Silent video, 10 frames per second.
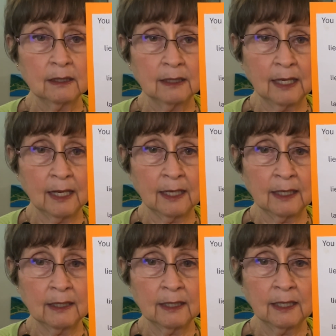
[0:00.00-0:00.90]

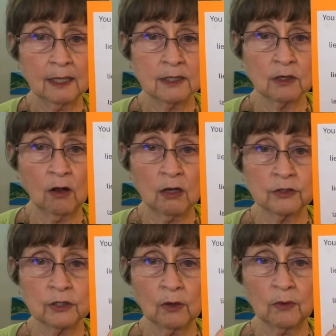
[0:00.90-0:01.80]
laying, is
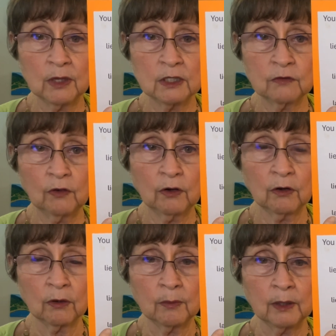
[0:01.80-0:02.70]
also this
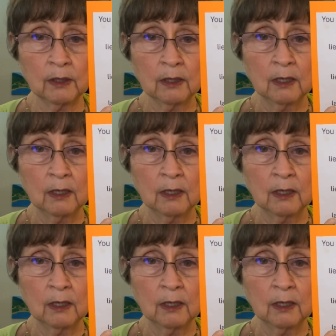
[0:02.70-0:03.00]
verb.